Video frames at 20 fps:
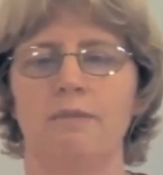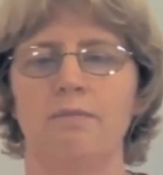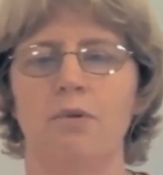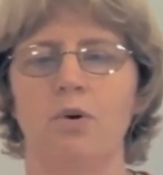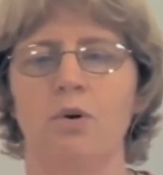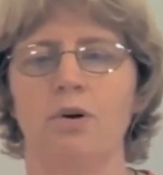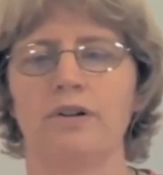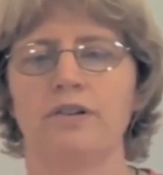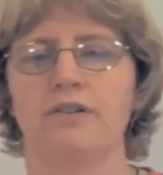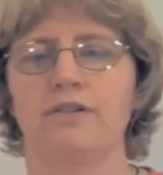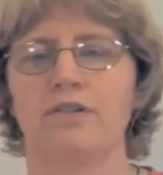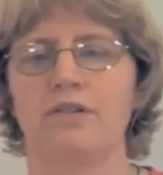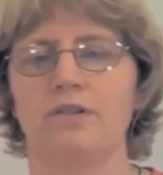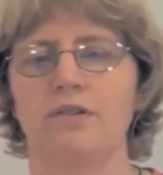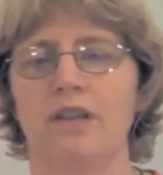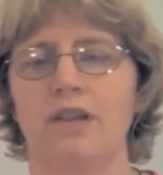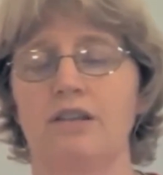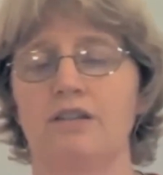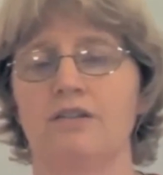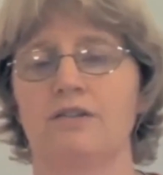they could be
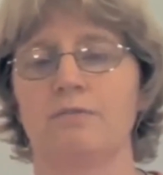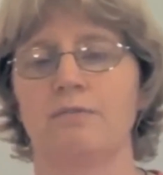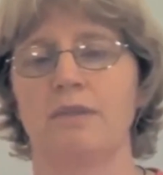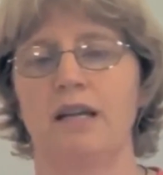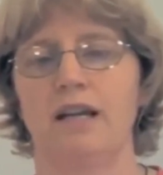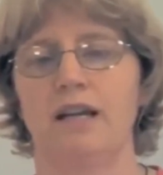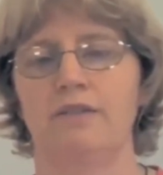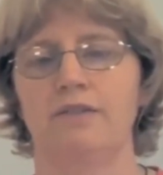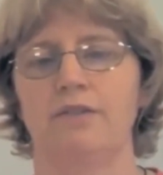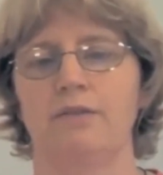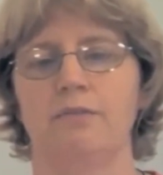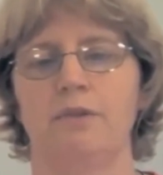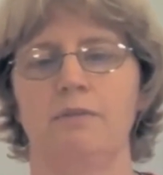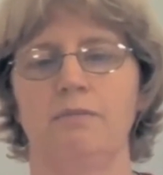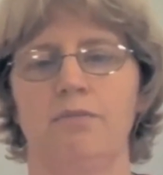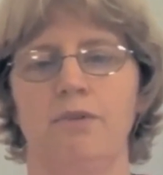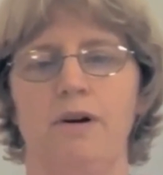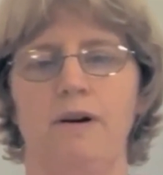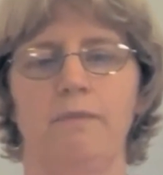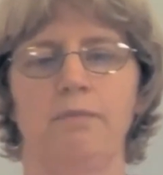bored. 2, they just may
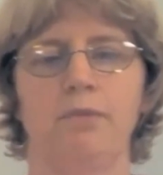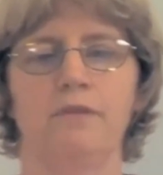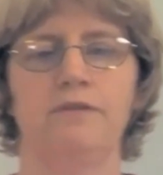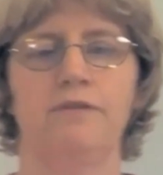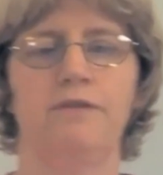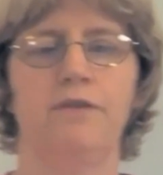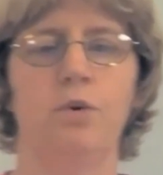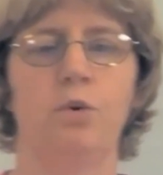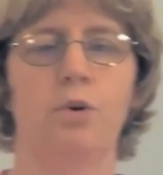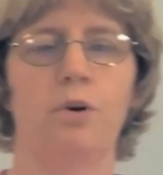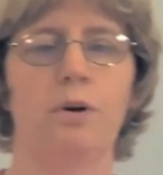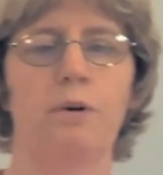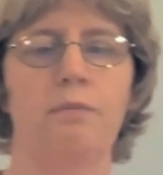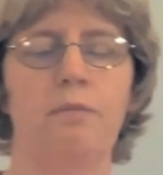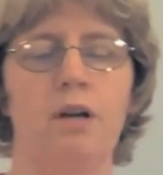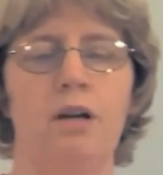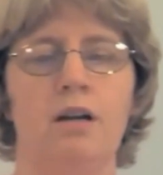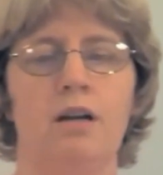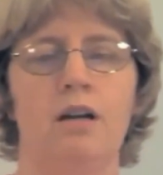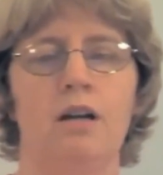have some improper
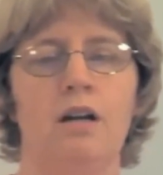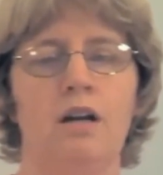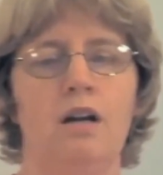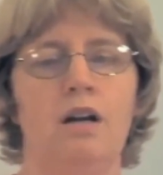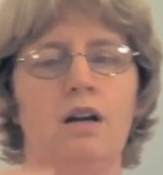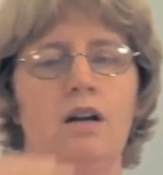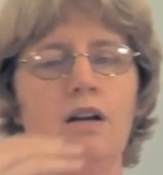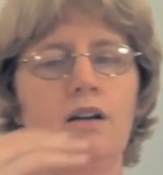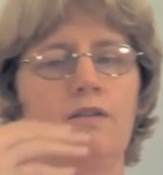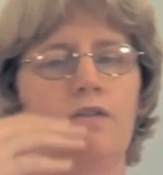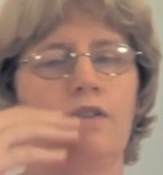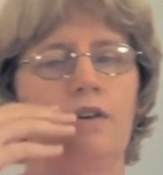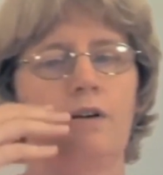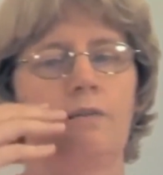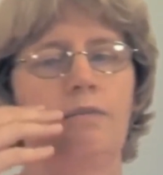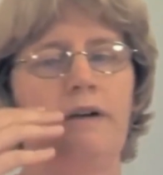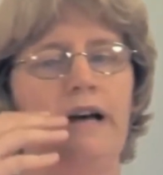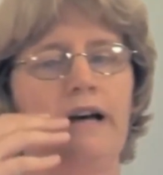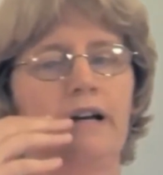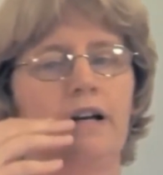form.
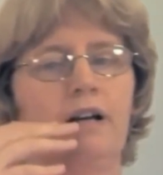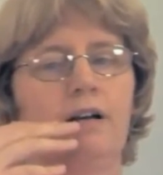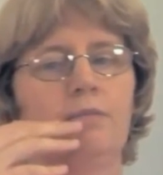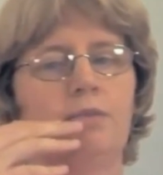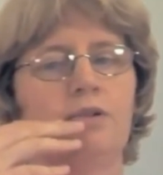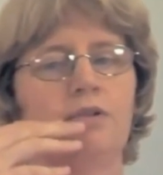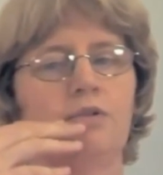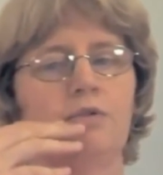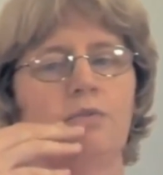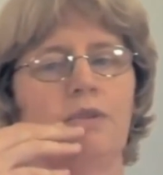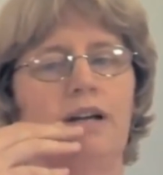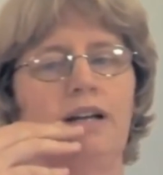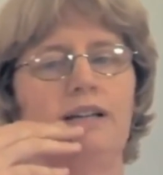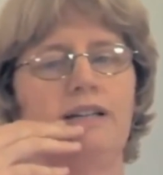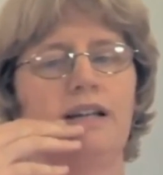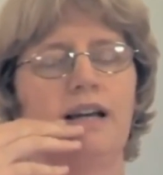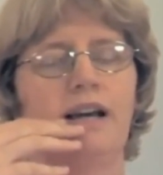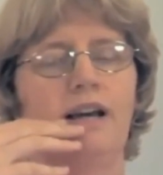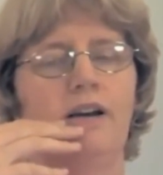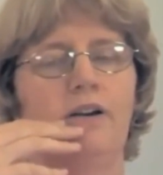If their back elbow is
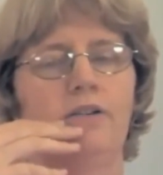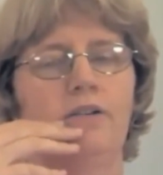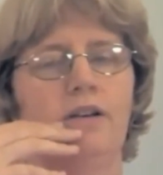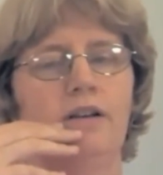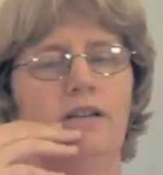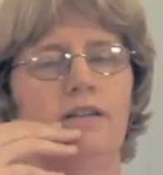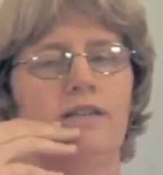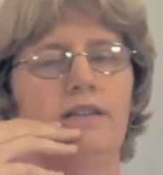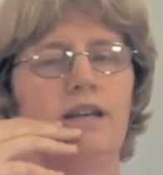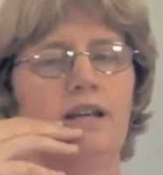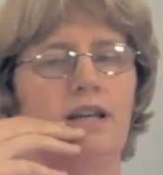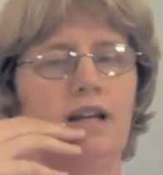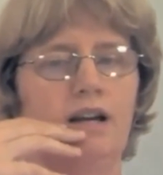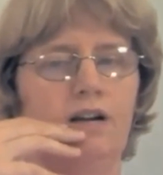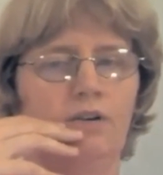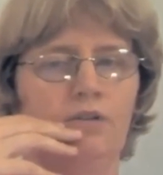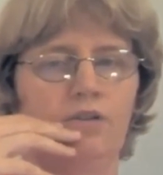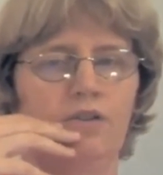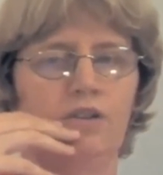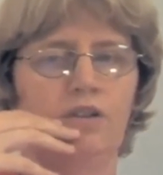right down,
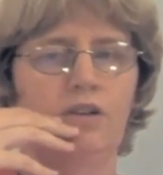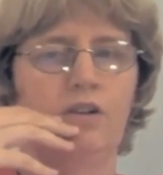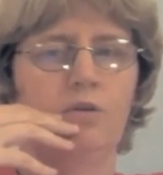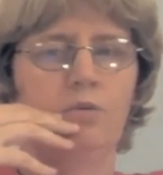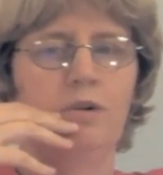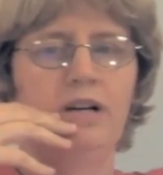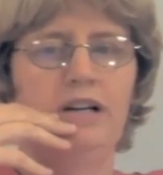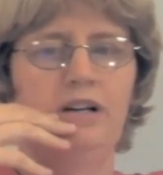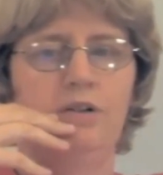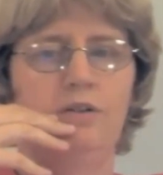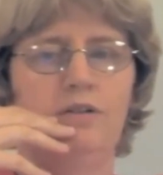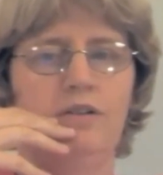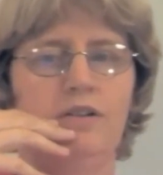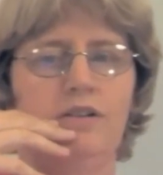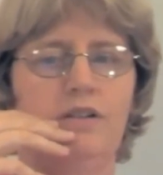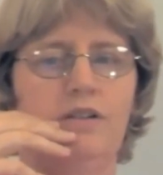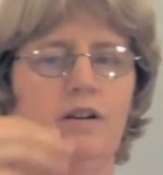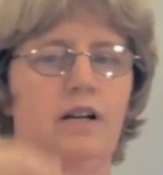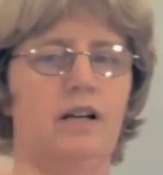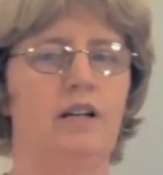then arrows can go right
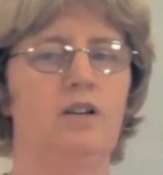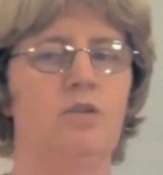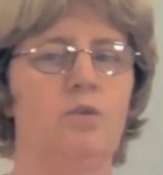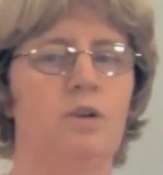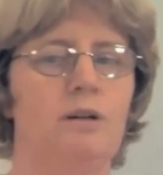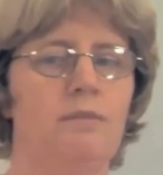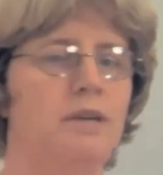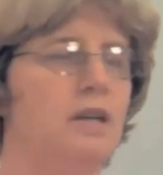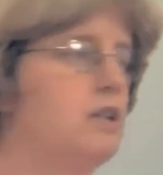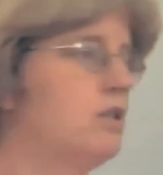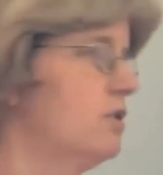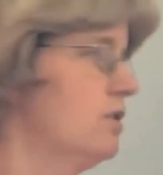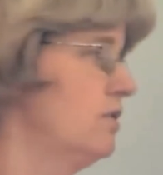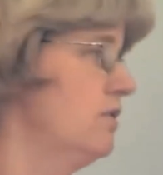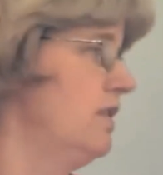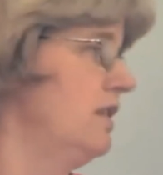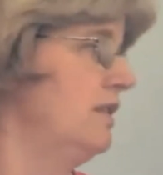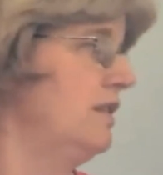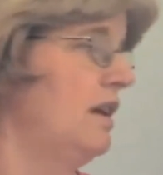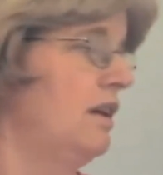over the target. You want to make
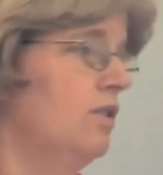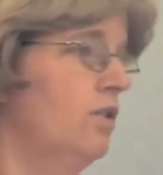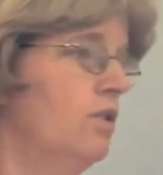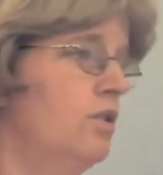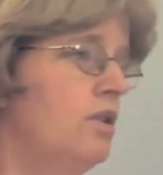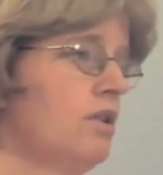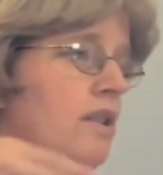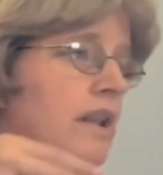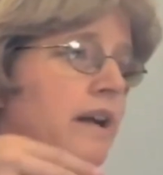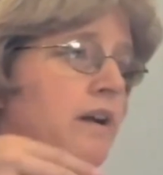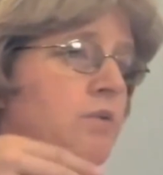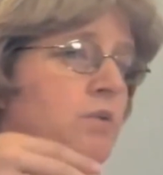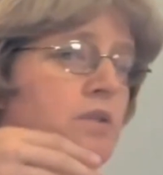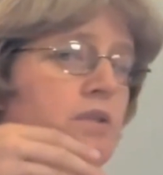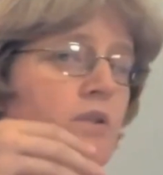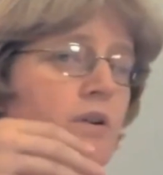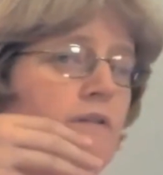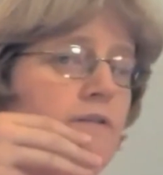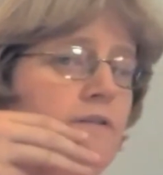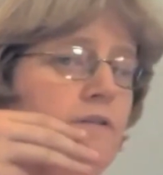sure that they look like
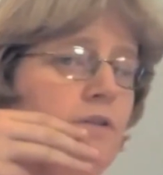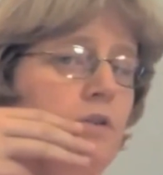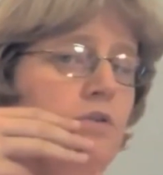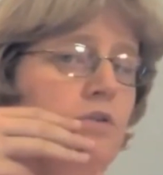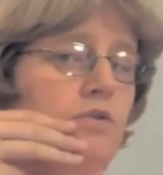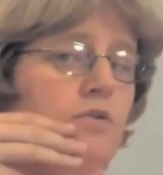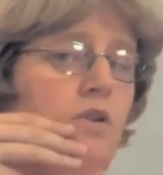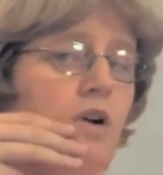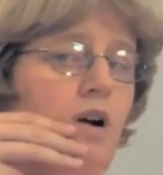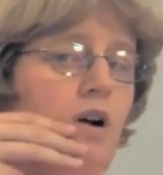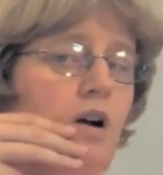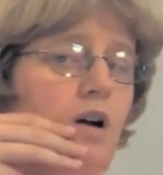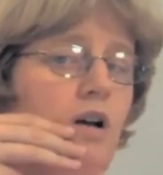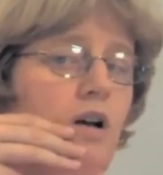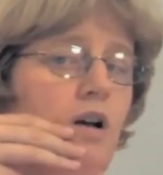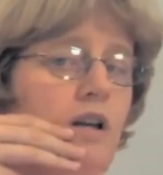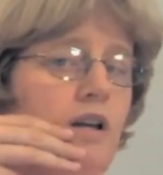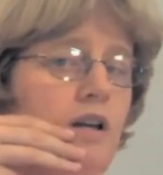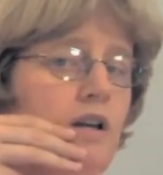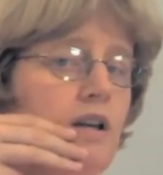when they're at full draw
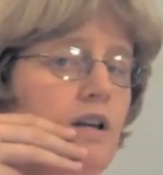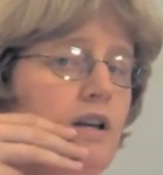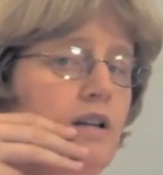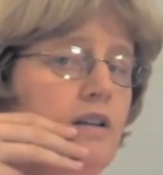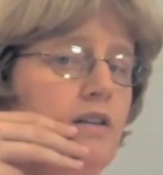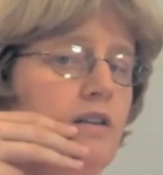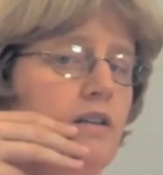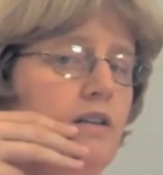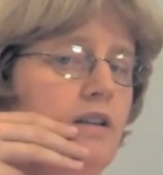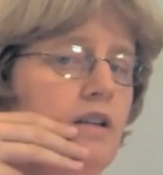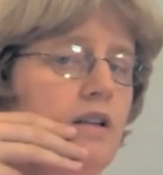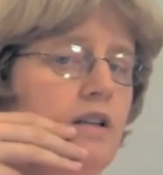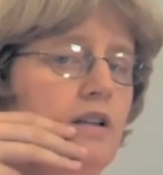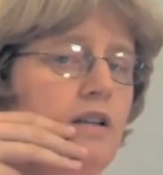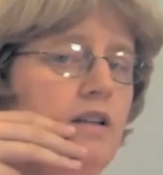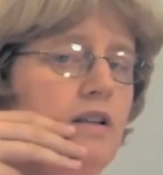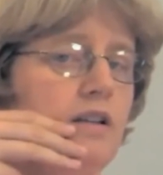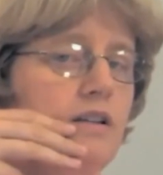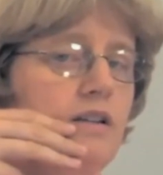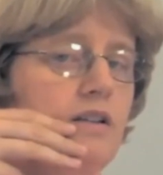in
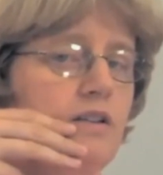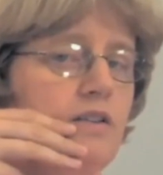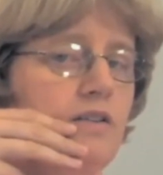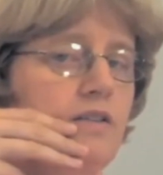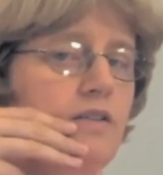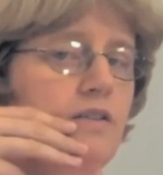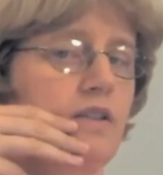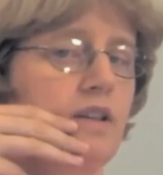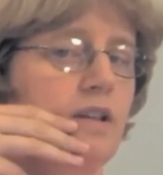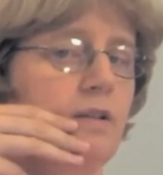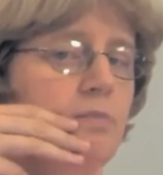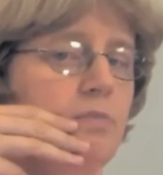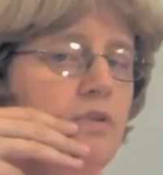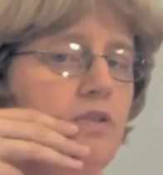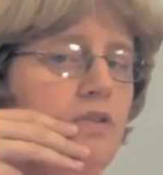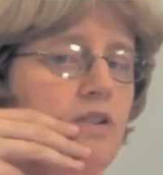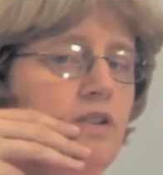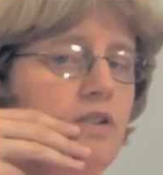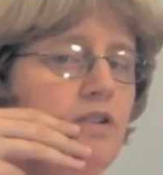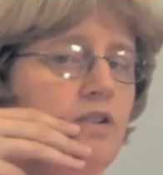this T
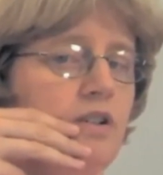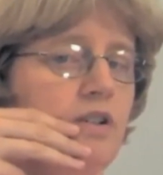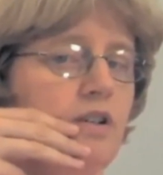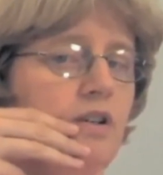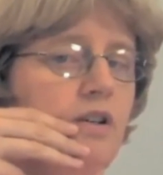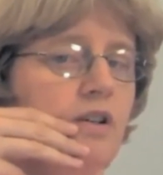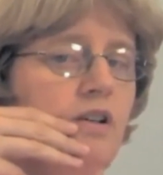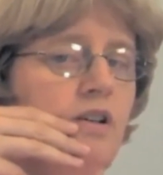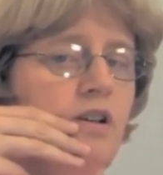position.